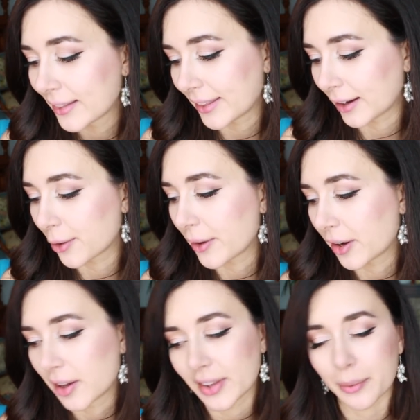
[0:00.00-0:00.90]
thing going
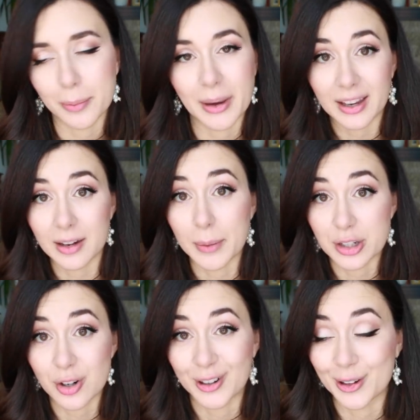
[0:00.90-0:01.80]
on that would make it
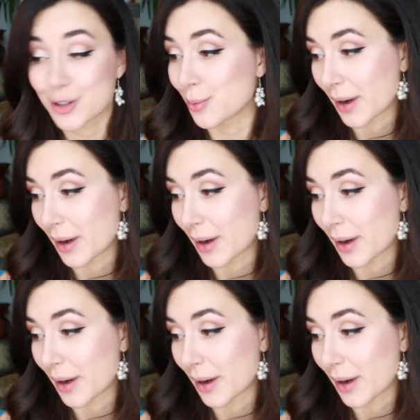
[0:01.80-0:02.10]
much harder to